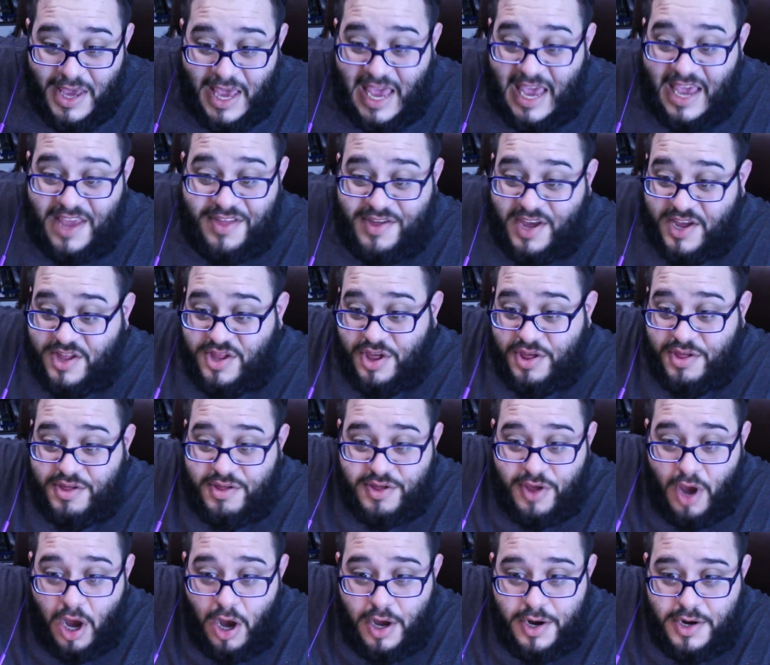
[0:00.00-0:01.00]
It's like the
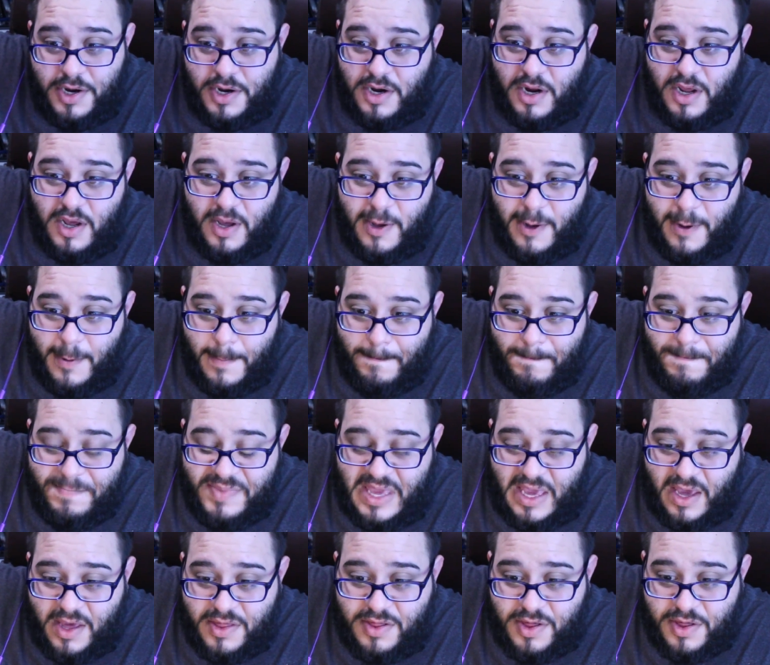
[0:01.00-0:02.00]
sun.
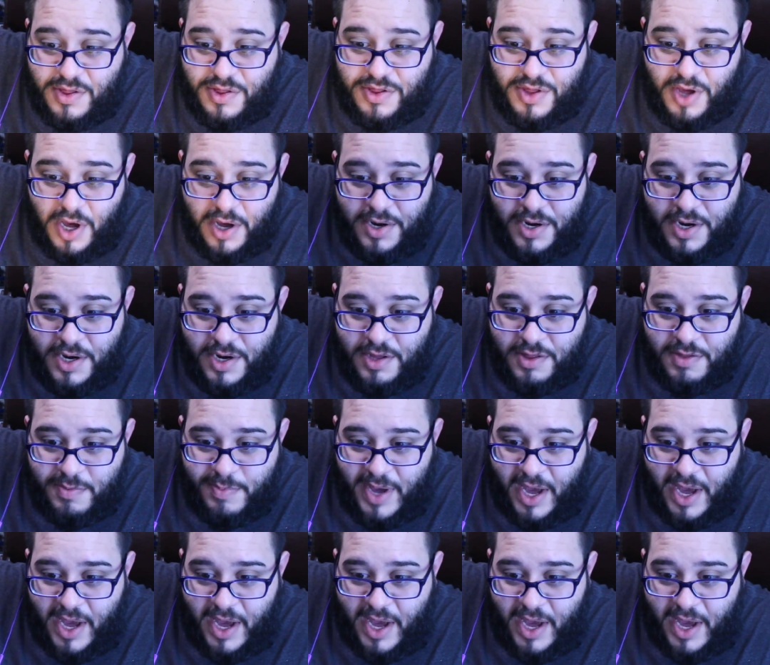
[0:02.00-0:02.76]
He has the sun in his